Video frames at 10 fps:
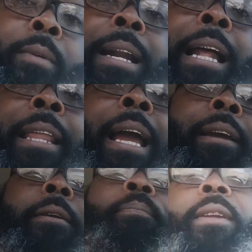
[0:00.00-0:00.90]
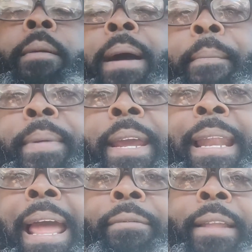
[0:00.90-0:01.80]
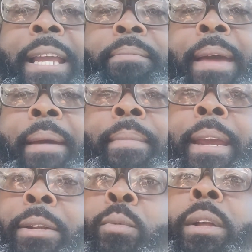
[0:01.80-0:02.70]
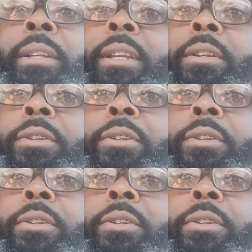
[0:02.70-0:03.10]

of what I like about Ben Affleck's Batman, as well as his